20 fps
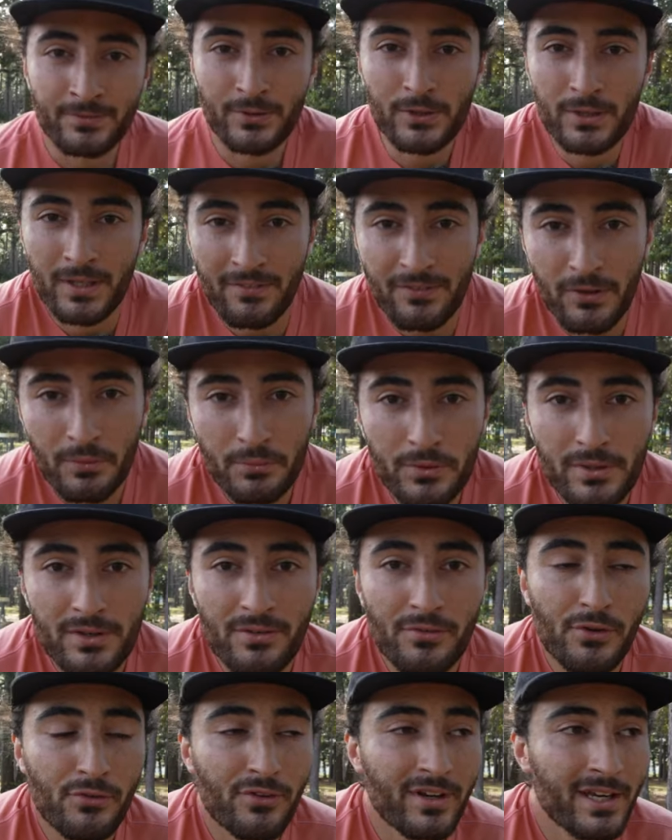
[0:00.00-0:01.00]
food. I filmed 3
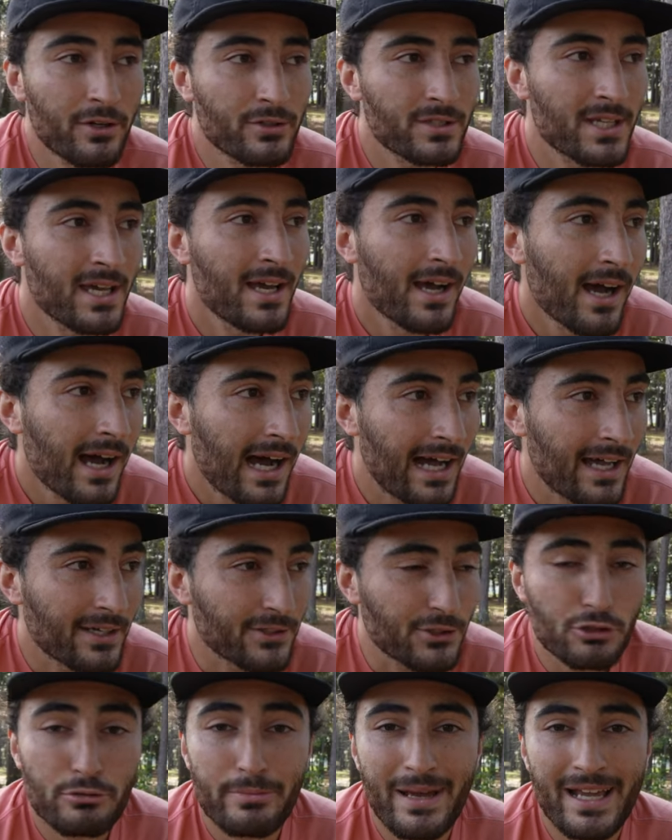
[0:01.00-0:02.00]
review videos on
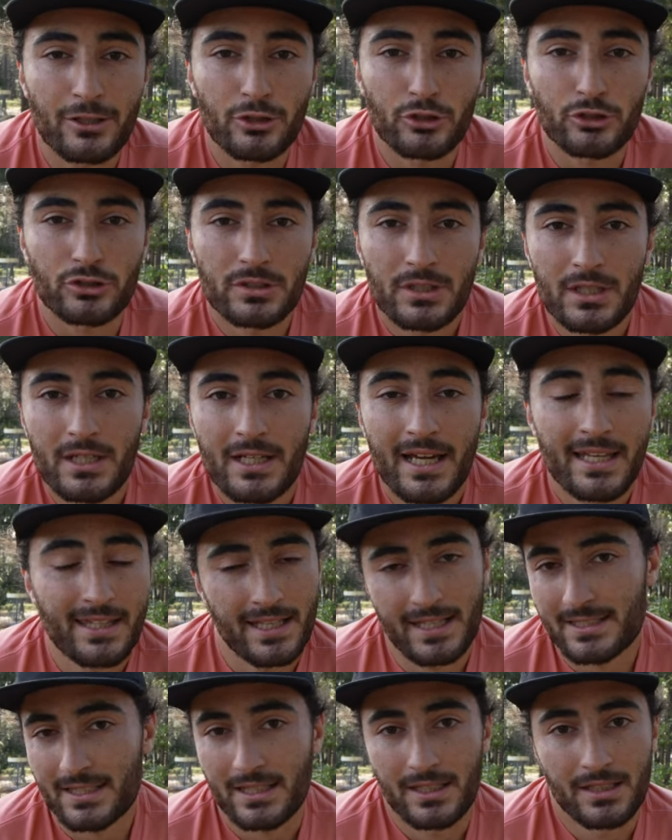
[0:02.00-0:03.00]
2 bagels, and
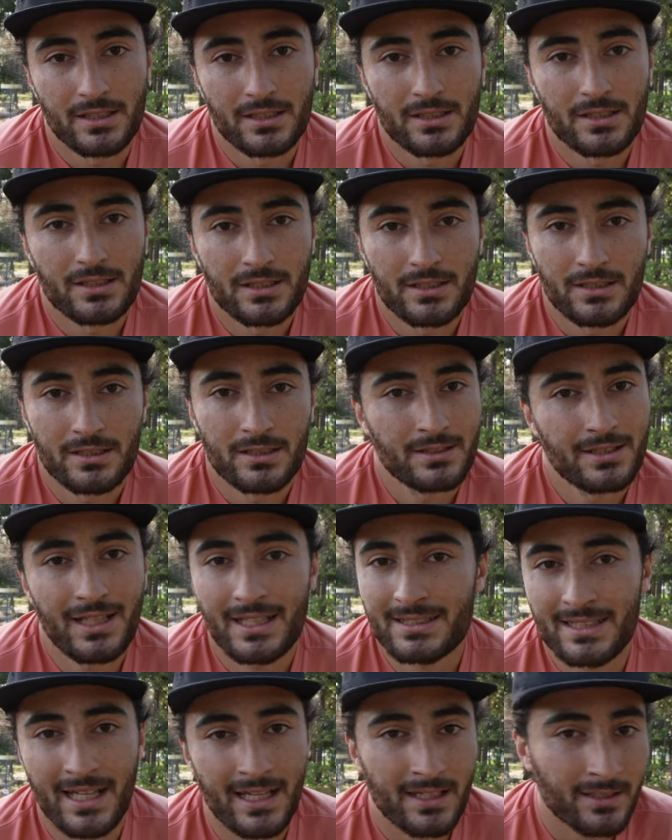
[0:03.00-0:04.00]
that's it.
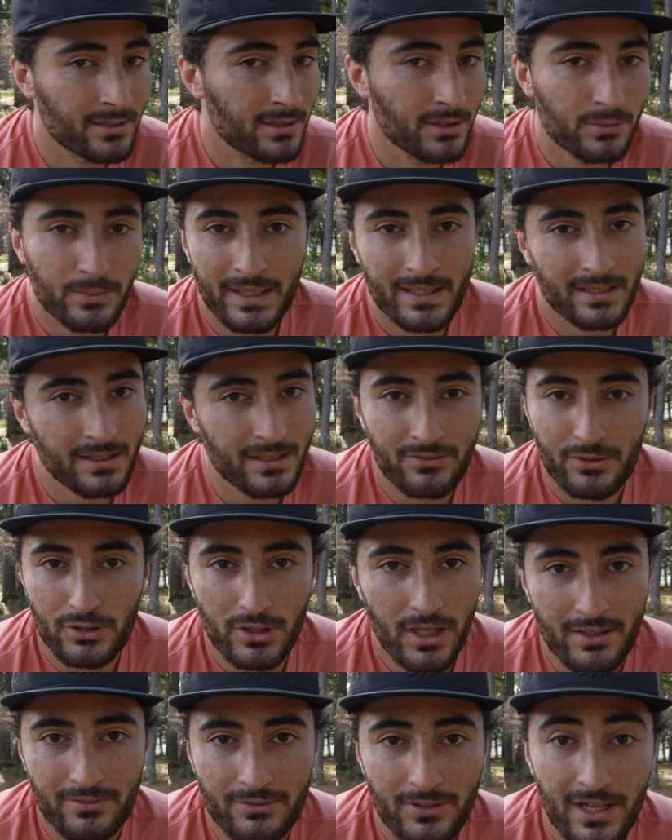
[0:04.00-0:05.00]
That's not a good way to live your
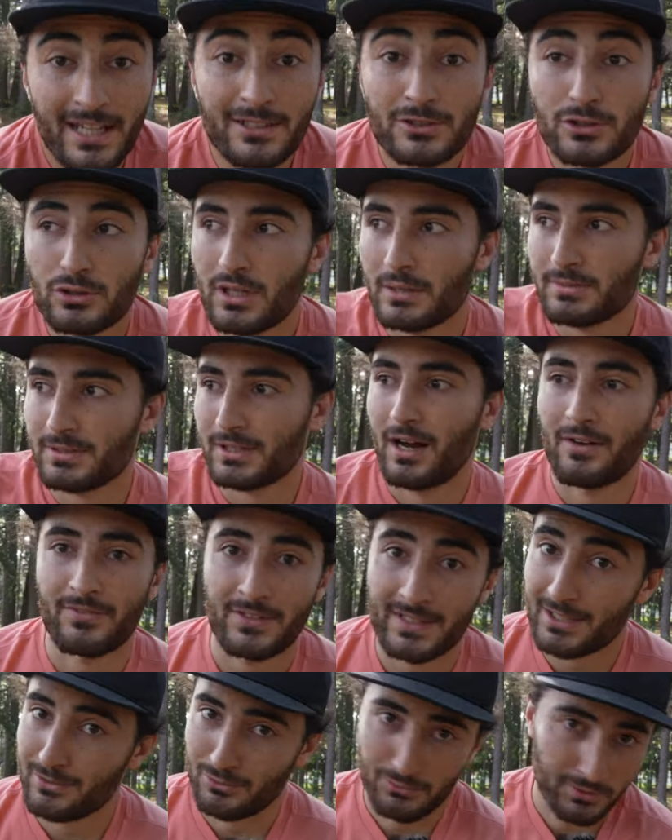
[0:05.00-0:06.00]
life. And 2 cups of coffee.
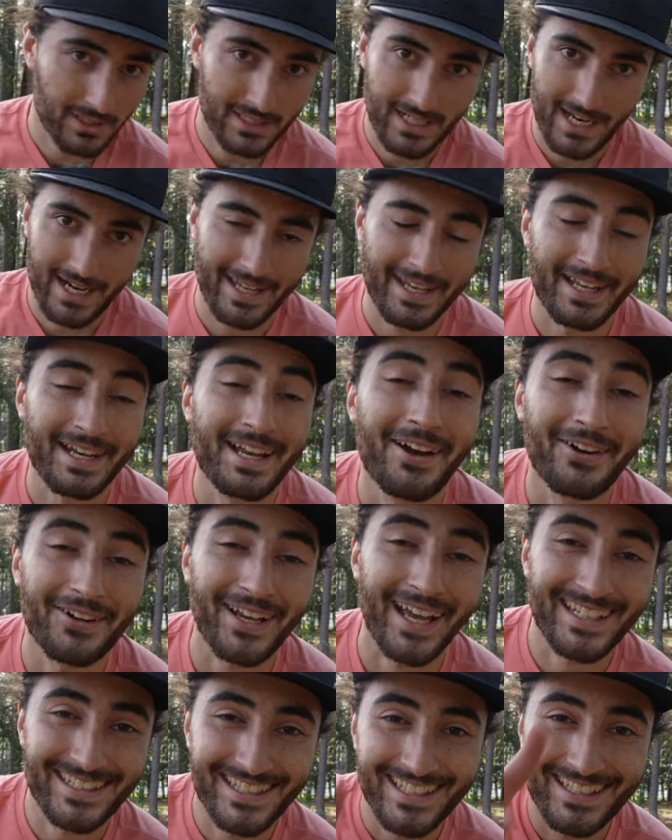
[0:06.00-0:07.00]
That's really not it.
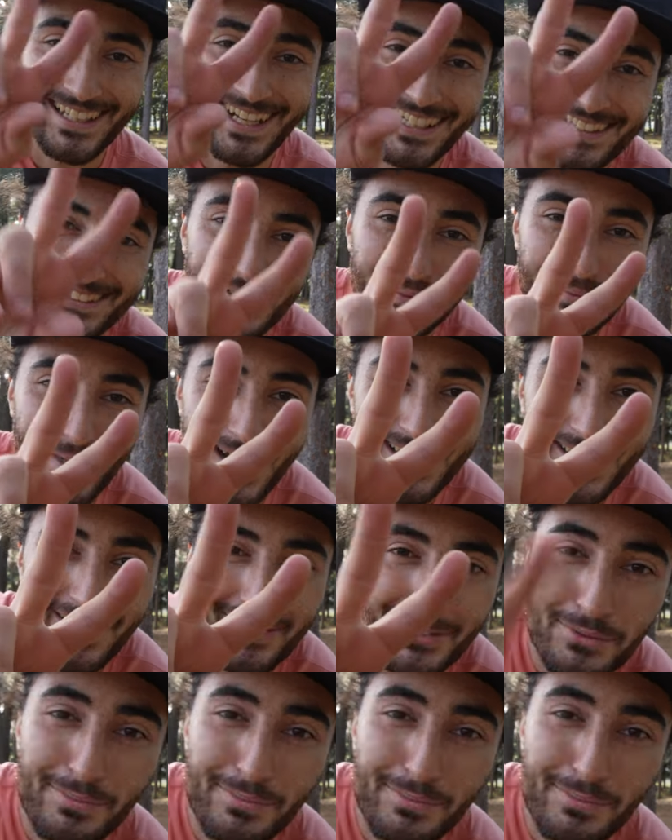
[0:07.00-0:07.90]
Okay, see you in the next one. Bye, I love you.